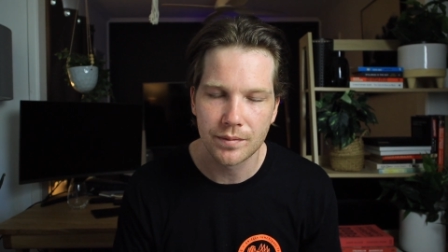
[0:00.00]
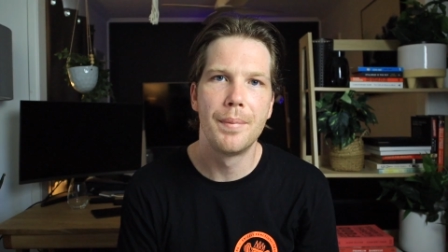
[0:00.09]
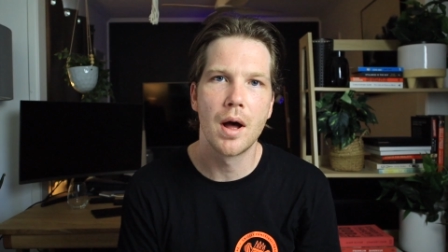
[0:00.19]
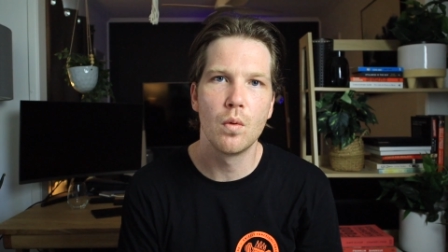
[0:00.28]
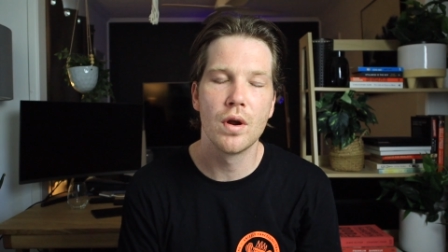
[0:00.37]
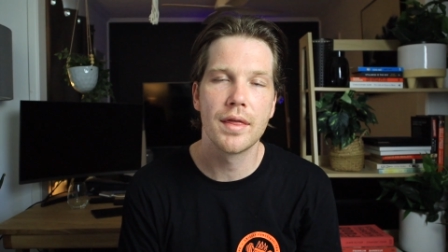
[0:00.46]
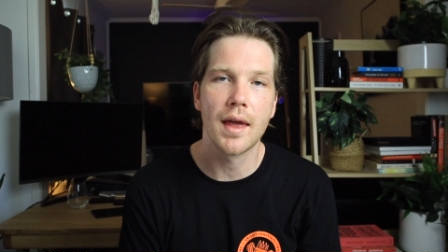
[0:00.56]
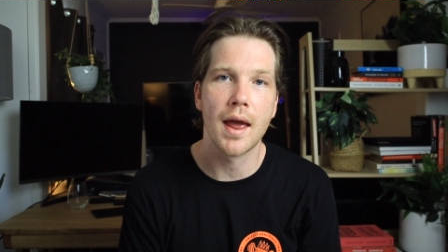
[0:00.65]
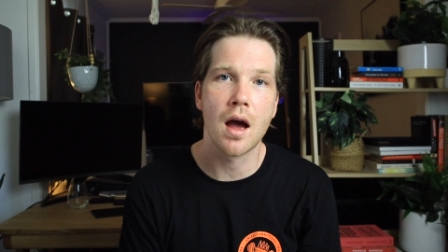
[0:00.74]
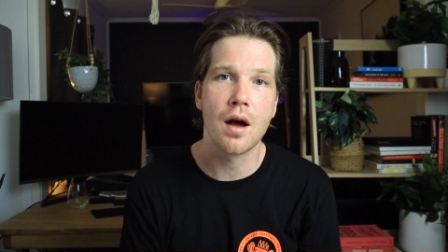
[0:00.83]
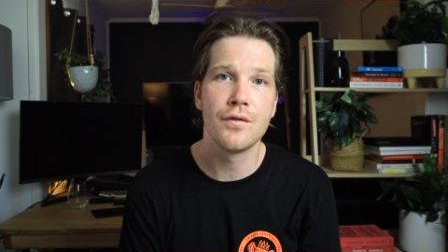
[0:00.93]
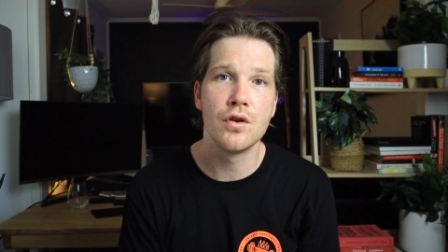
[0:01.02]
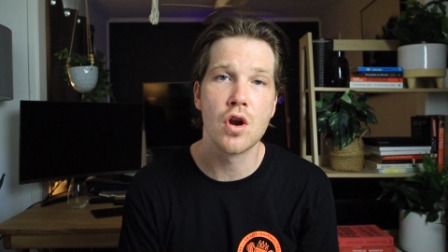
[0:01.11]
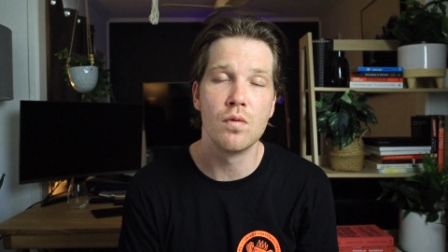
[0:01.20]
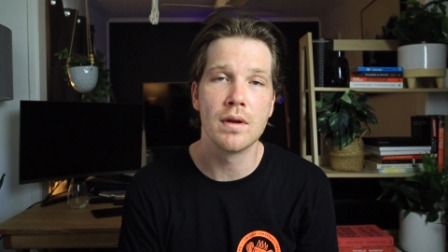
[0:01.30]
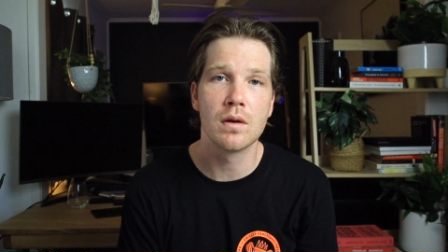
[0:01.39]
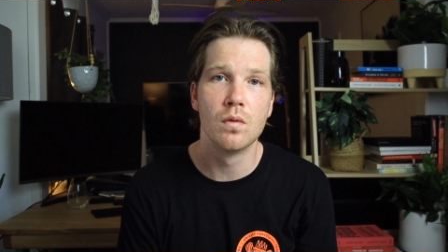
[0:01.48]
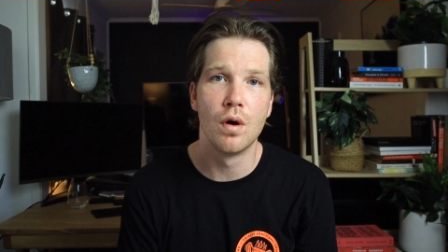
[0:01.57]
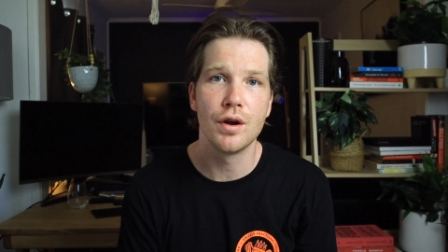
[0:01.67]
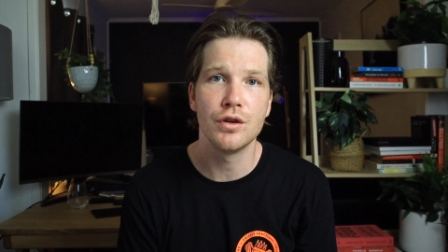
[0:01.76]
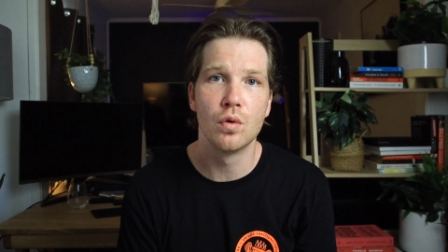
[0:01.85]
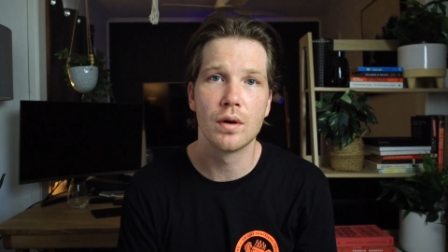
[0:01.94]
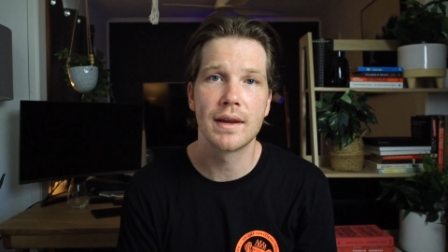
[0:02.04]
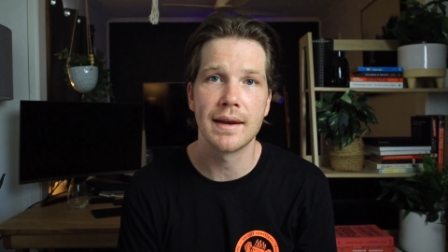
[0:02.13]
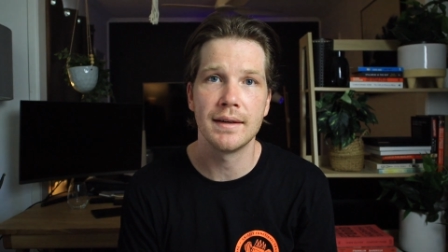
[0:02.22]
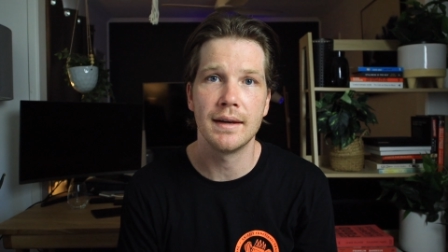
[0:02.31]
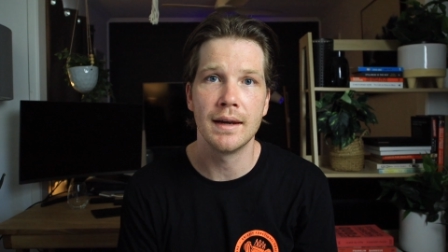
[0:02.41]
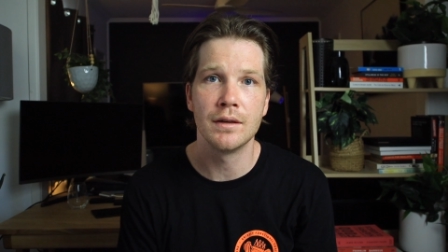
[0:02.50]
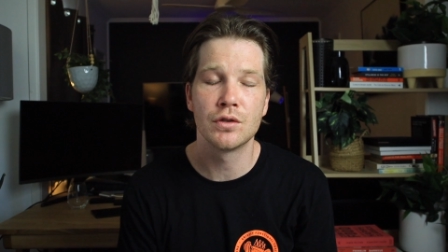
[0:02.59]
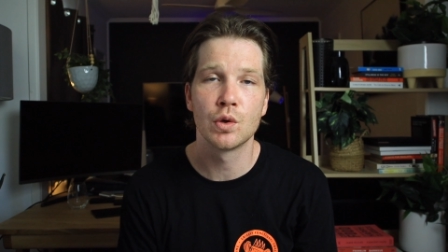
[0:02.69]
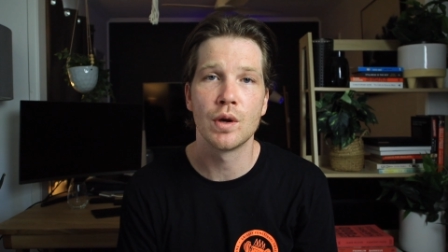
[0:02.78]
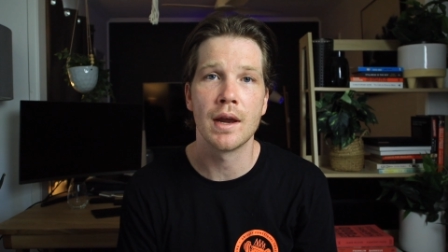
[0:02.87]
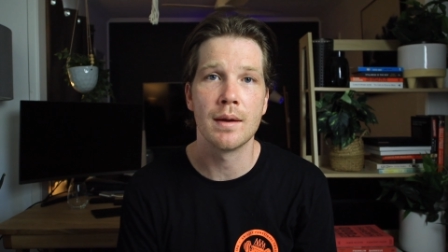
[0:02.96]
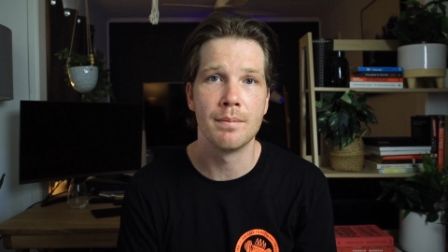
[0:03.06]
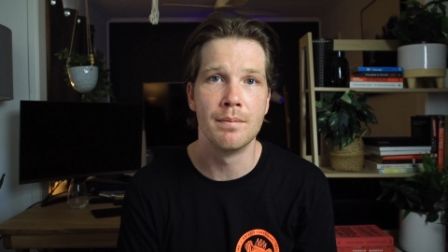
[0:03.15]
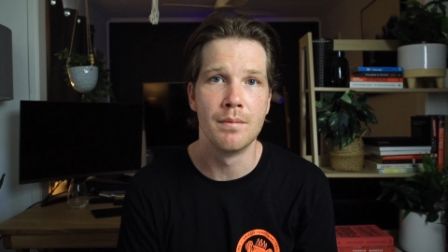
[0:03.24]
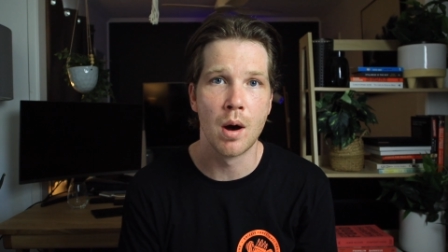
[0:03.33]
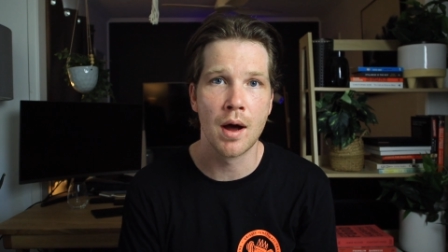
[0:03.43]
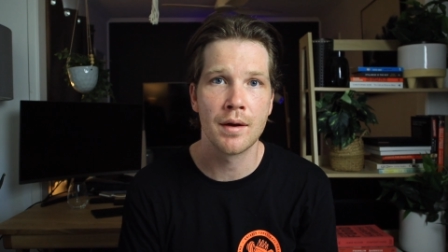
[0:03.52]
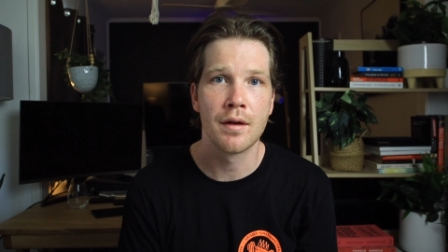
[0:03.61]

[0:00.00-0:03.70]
But without knowing what you're getting into, it might